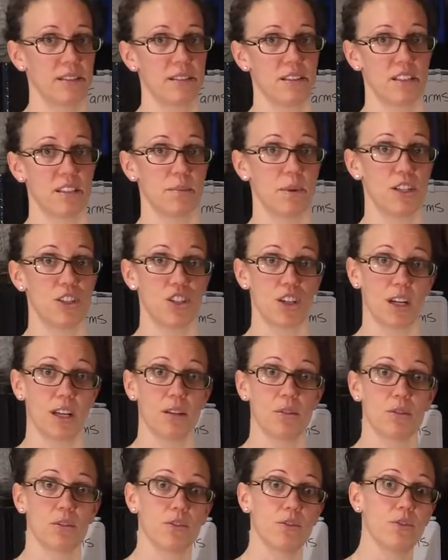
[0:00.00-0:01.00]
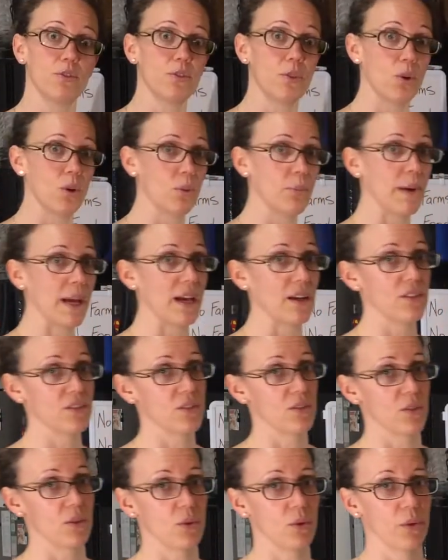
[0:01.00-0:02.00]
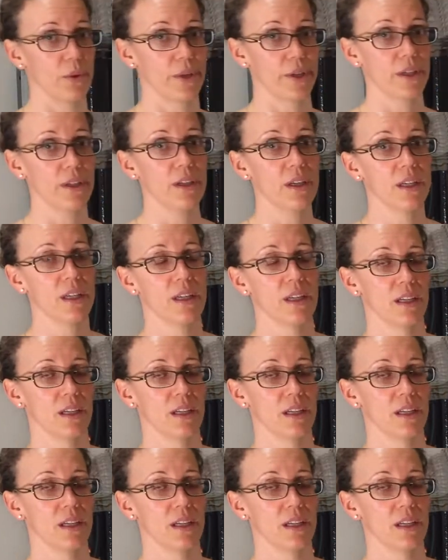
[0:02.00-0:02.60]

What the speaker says: Since my chicken is 4 pounds and a quarter,